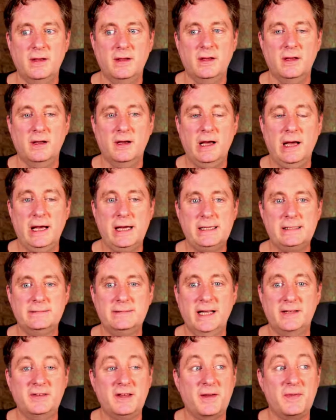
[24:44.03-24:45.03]

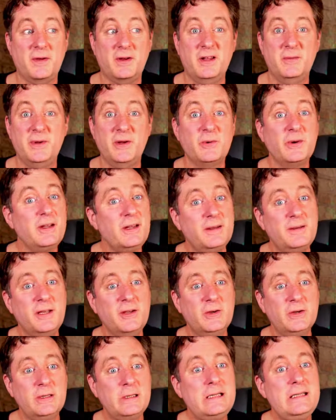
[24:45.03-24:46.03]
It's either going to be really
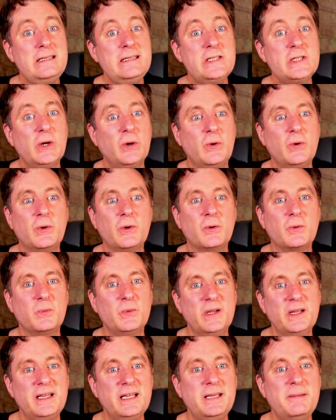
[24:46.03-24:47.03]
good or
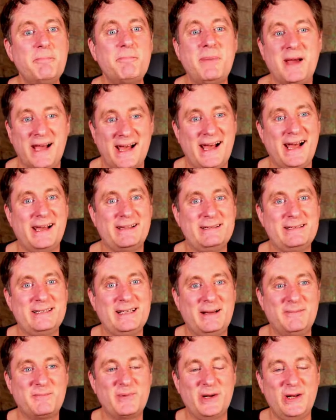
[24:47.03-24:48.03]
really bad.
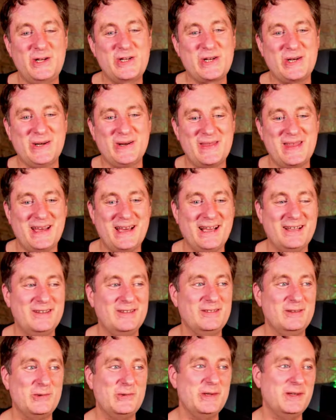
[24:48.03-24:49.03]
I'm pretty sure of that,
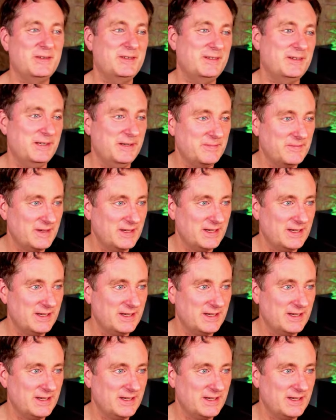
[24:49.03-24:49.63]
so we'll see.